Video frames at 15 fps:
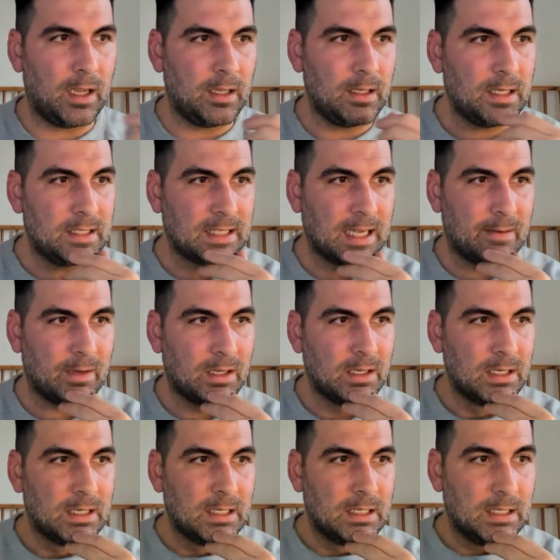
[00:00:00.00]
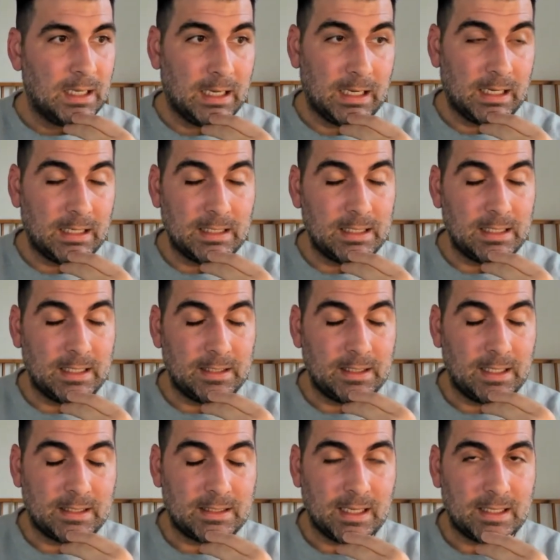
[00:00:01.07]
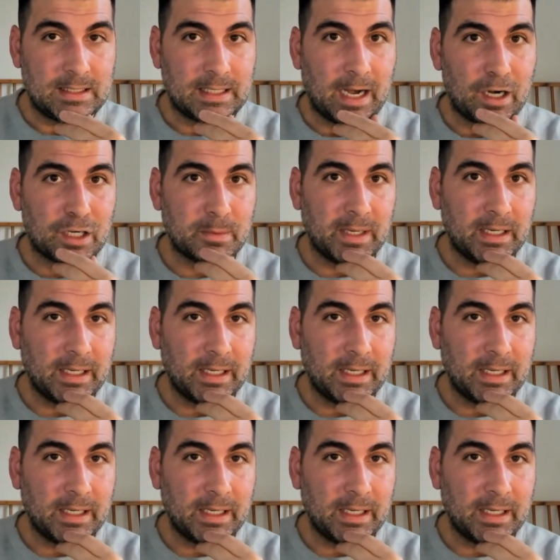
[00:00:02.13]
He's going to have it scares me.